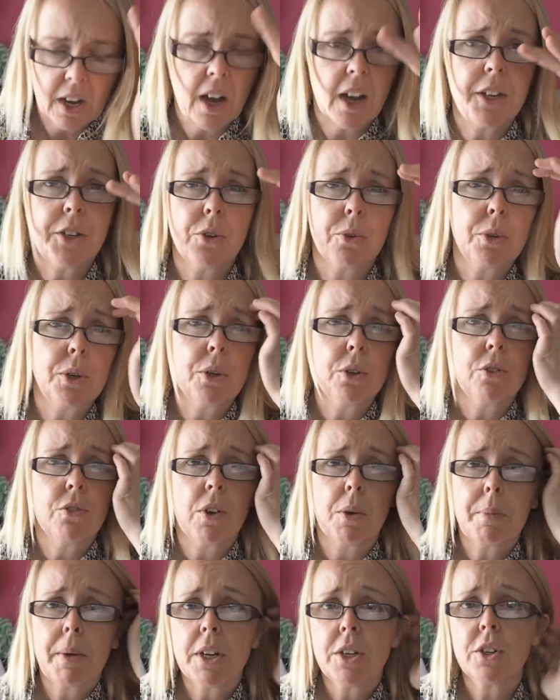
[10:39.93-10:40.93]
I don't know if
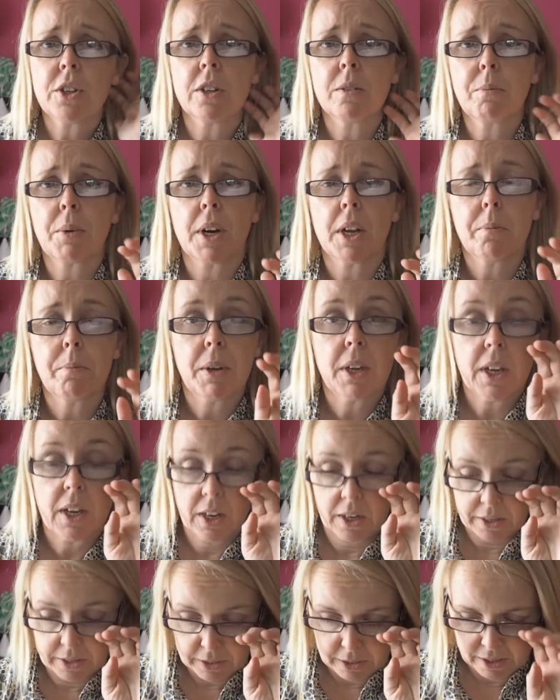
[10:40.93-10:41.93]
I mentioned but I'm
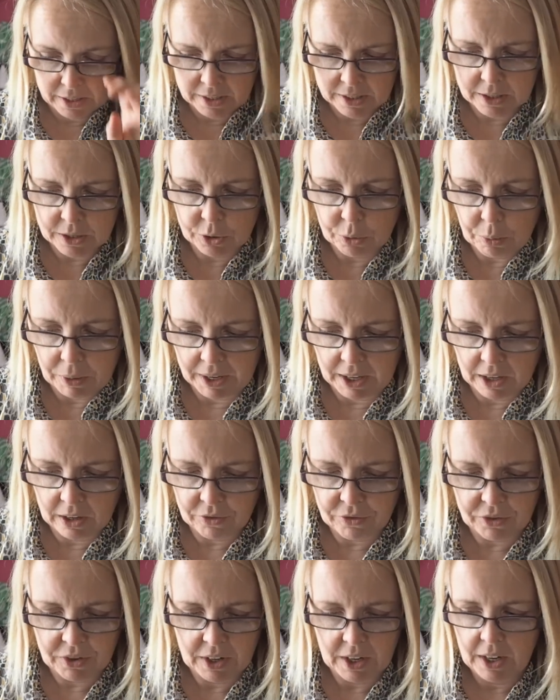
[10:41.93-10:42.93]
making a size
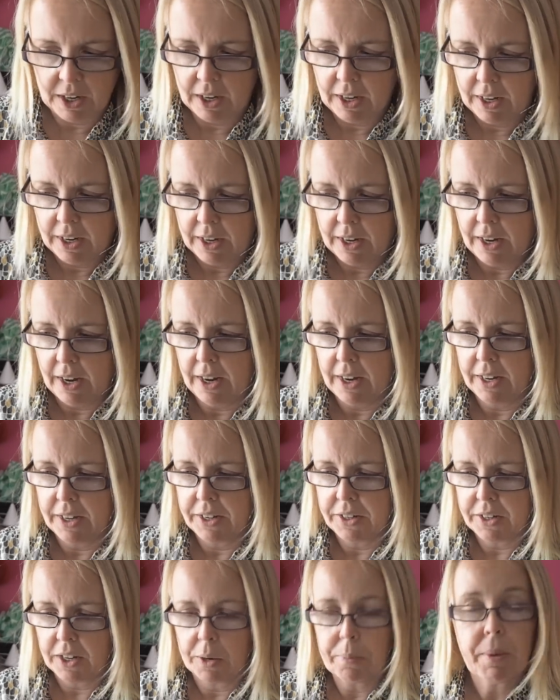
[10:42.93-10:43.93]
12
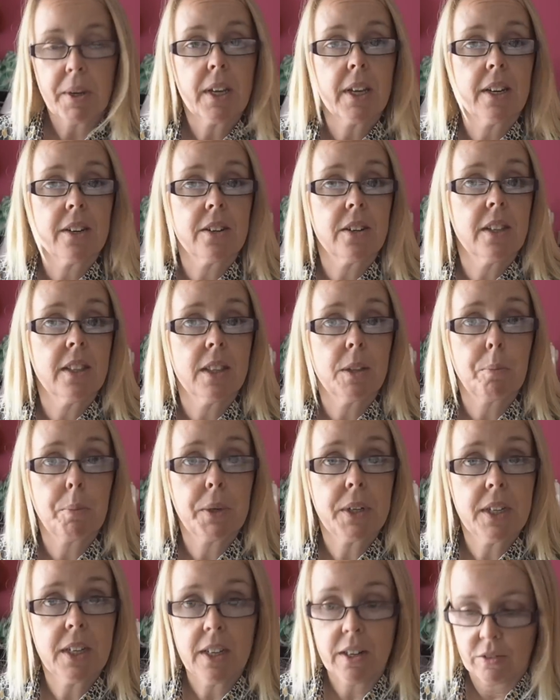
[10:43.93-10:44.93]
and I'm making it in the
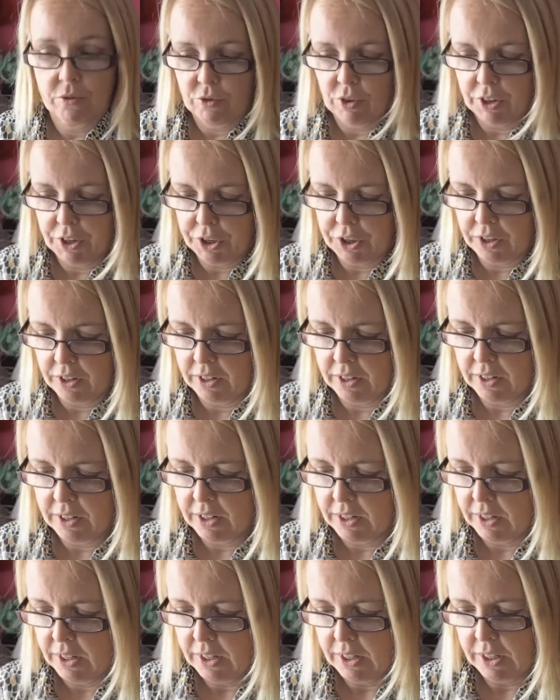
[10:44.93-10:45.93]
petite version.
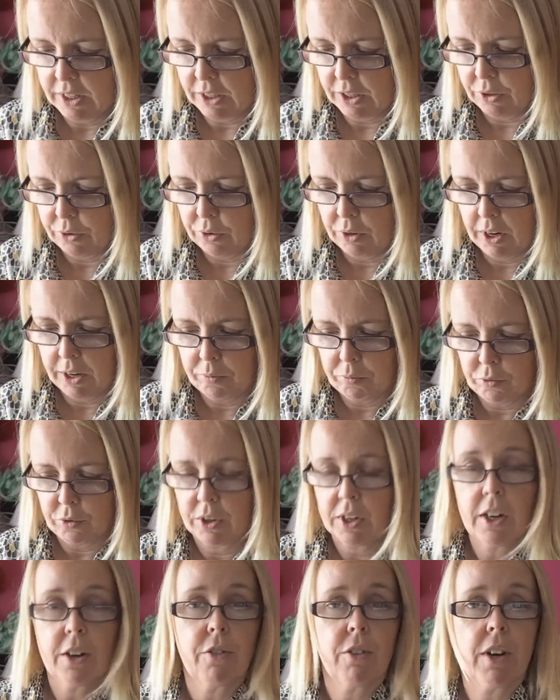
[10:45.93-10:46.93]
So I'm
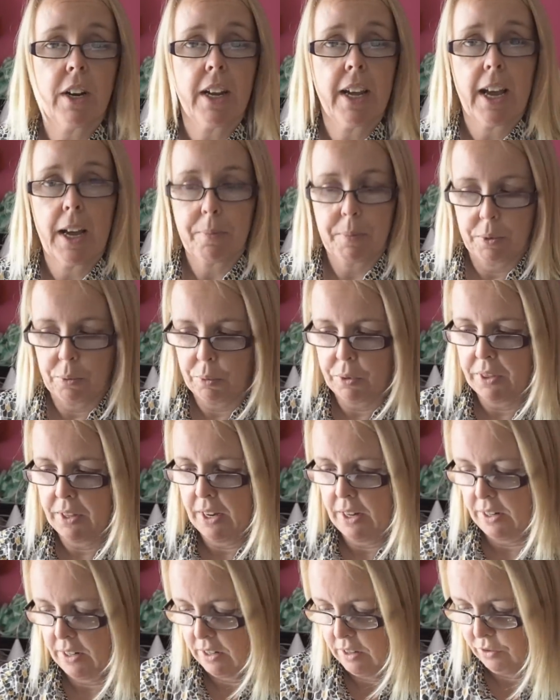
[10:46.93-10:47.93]
really, really happy with
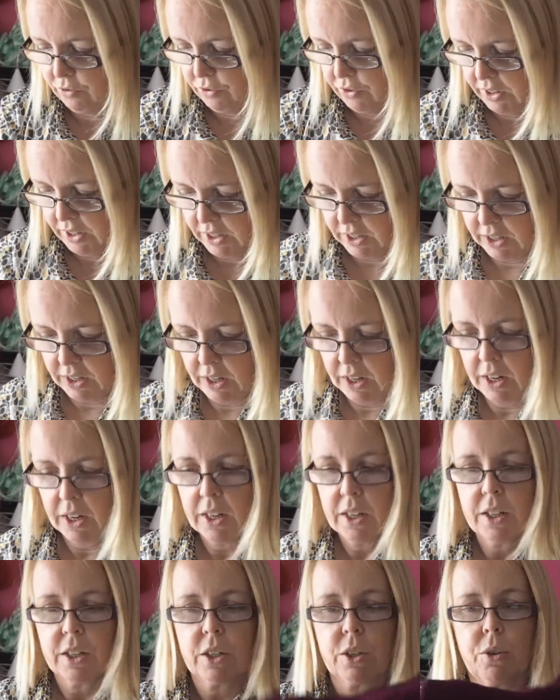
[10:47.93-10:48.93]
that fit.
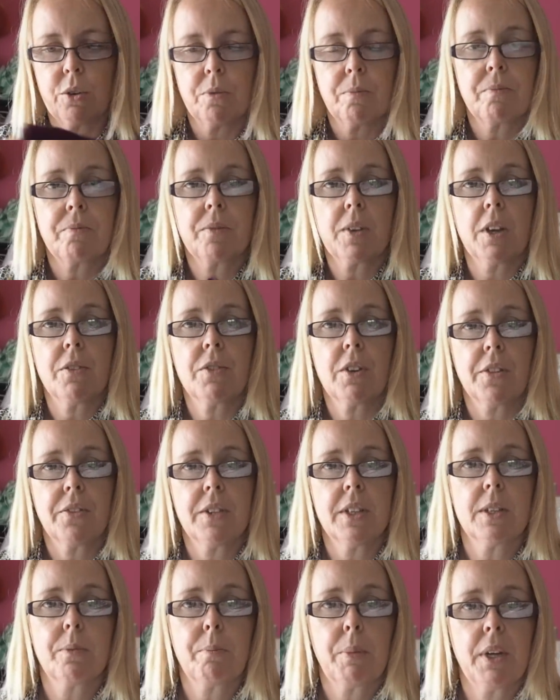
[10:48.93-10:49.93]
So I've got
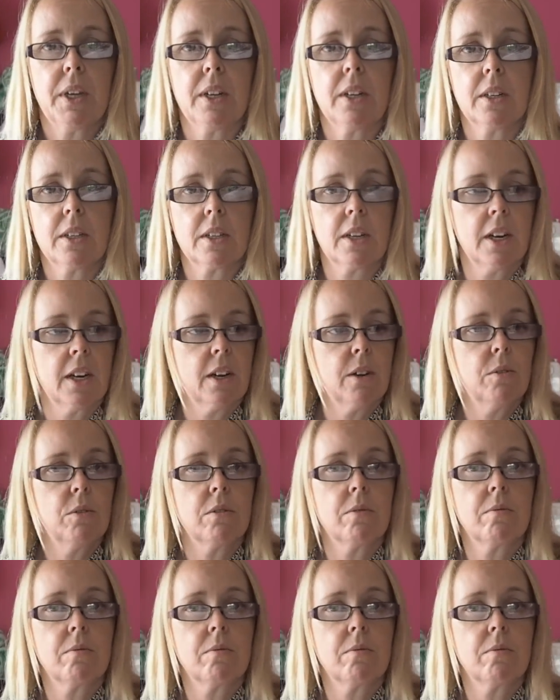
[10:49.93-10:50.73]
this pinned now.